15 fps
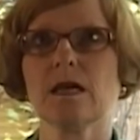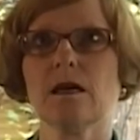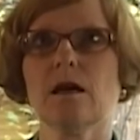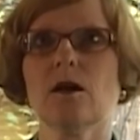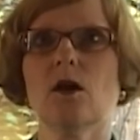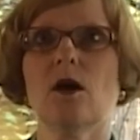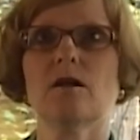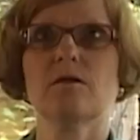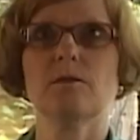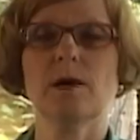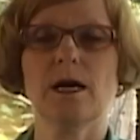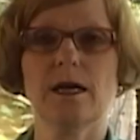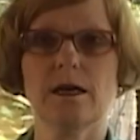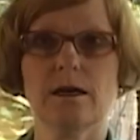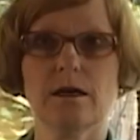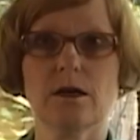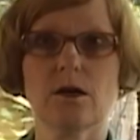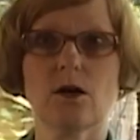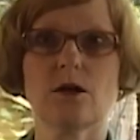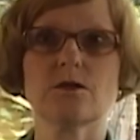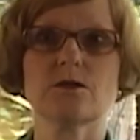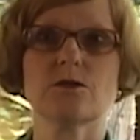a lot of my
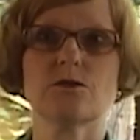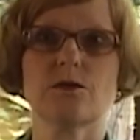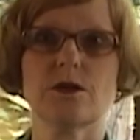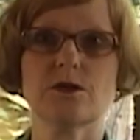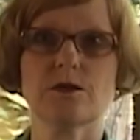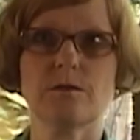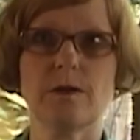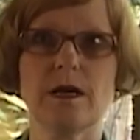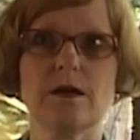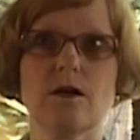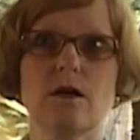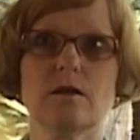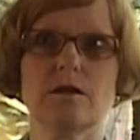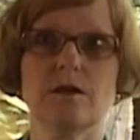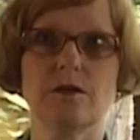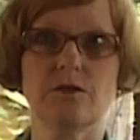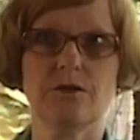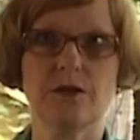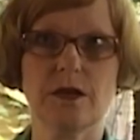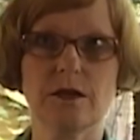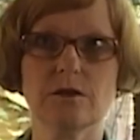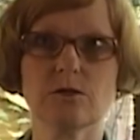concentration, my cognitive
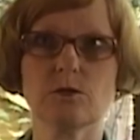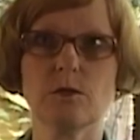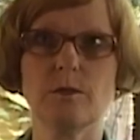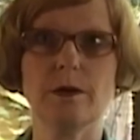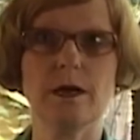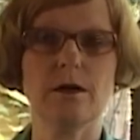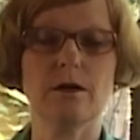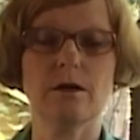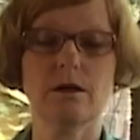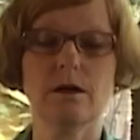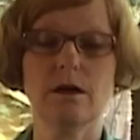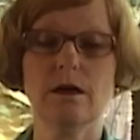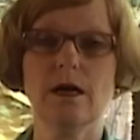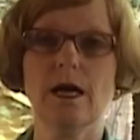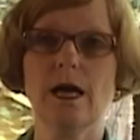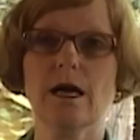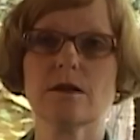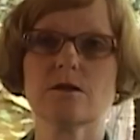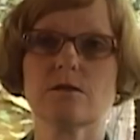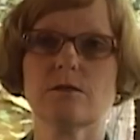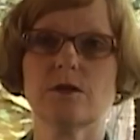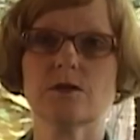things were better
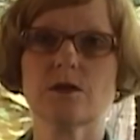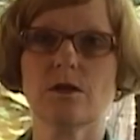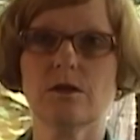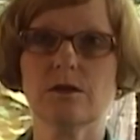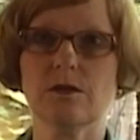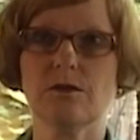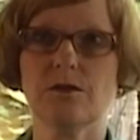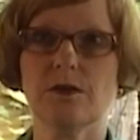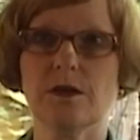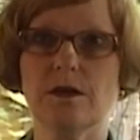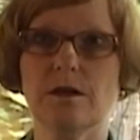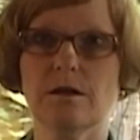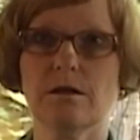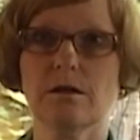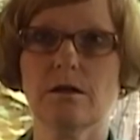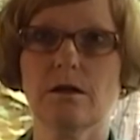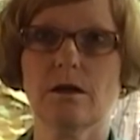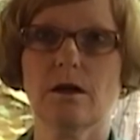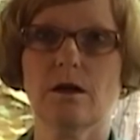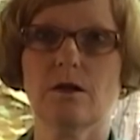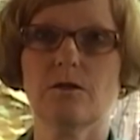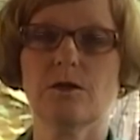as a result of the
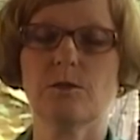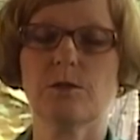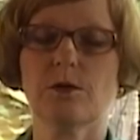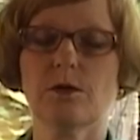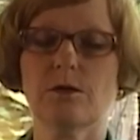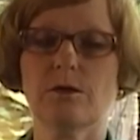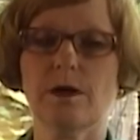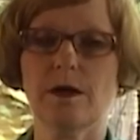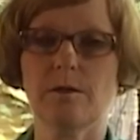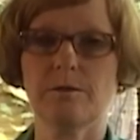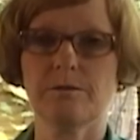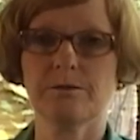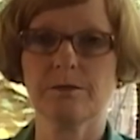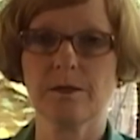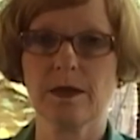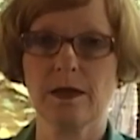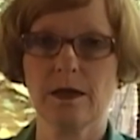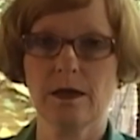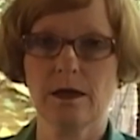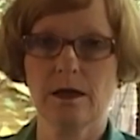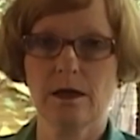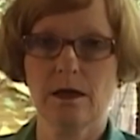program.
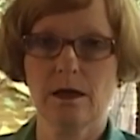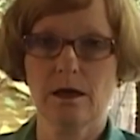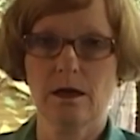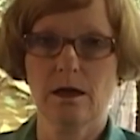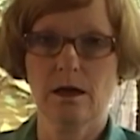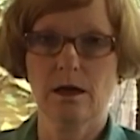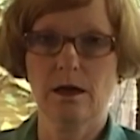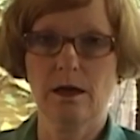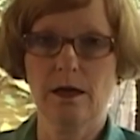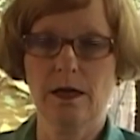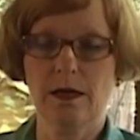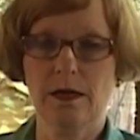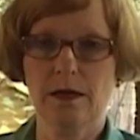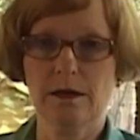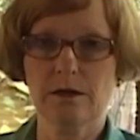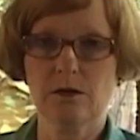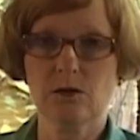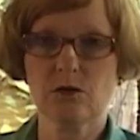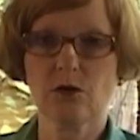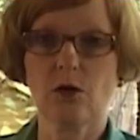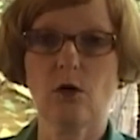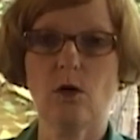And
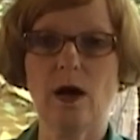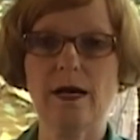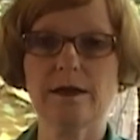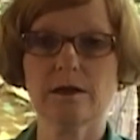so I